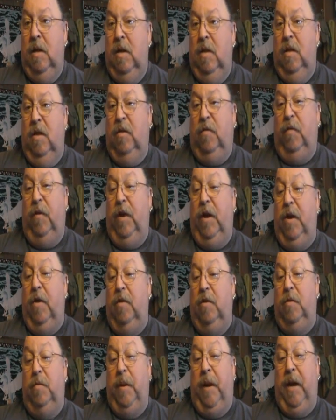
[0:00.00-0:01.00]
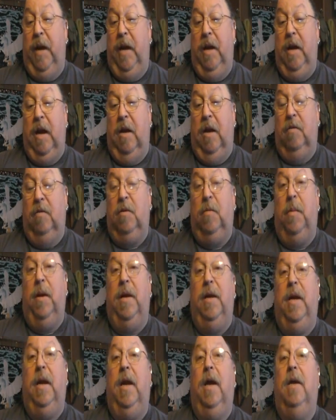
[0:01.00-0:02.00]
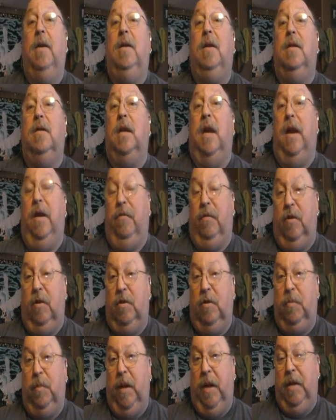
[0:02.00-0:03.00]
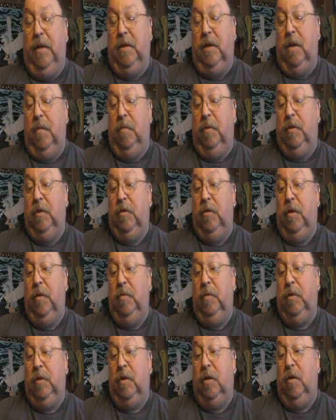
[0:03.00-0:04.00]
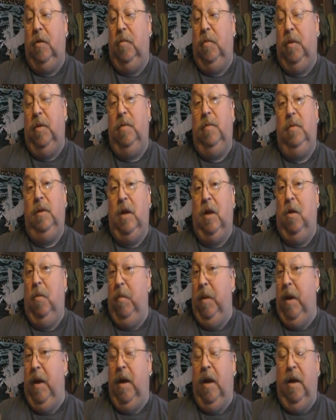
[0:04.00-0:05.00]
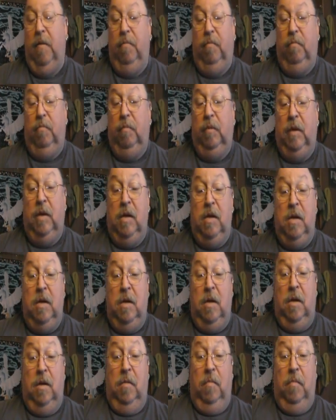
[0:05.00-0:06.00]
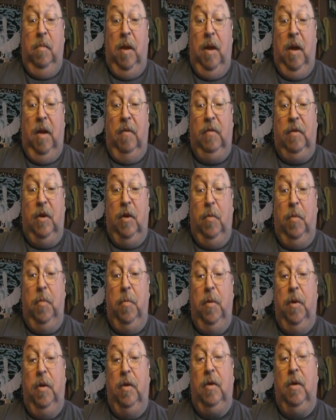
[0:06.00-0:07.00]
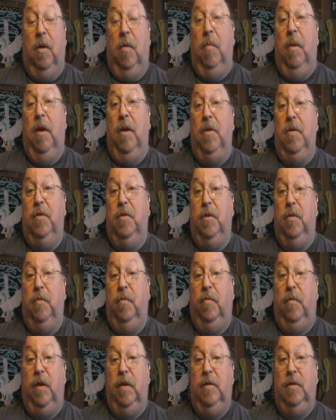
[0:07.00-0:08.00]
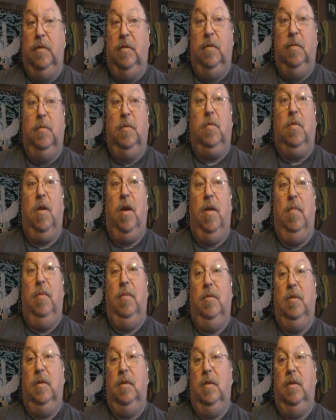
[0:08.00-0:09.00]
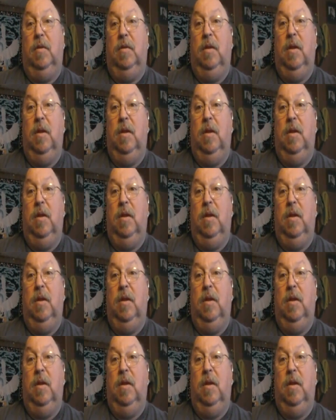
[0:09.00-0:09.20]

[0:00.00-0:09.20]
This video is mainly out to my dad because I have to explain something to him. So, but you know me, my life's an open book to all my YouTube friends and subscribers, and